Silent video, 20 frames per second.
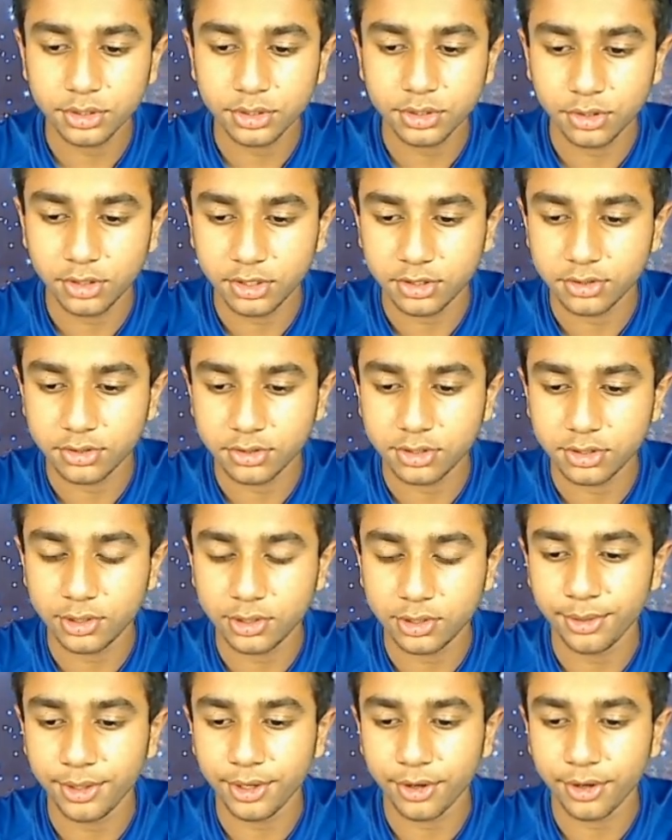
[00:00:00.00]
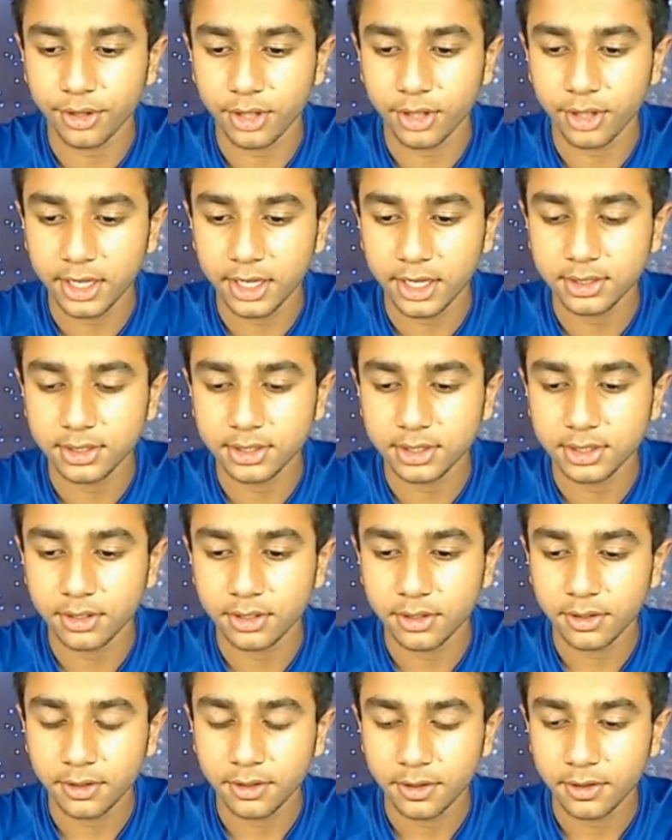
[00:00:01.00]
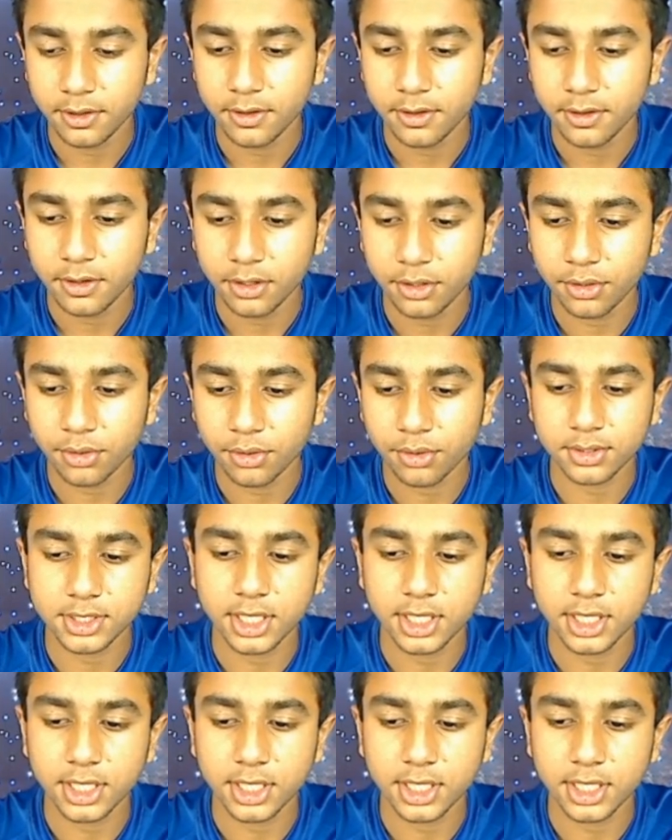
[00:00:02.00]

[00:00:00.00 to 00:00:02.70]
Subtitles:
So these two will be our legs, congruent